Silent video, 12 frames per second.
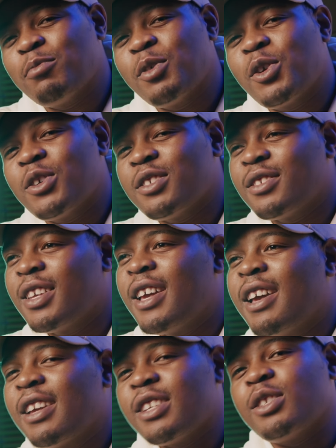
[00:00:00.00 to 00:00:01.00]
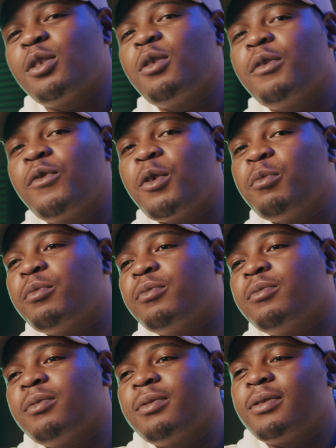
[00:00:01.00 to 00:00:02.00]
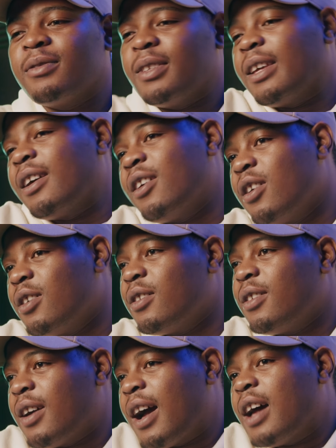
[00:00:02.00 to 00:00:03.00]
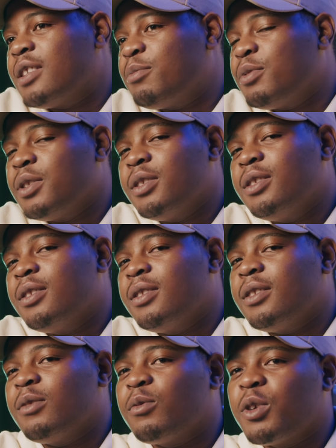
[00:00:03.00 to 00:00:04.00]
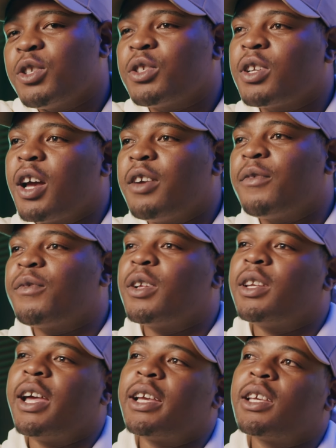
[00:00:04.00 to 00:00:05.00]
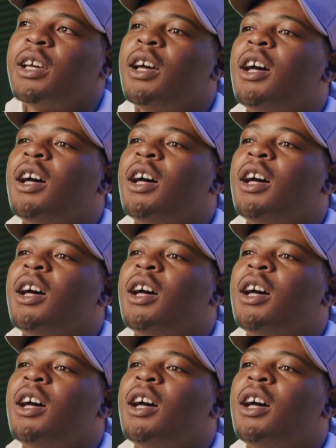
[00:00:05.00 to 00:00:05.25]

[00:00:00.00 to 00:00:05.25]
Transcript: because he saw it from her husband, the way she kind of felt like,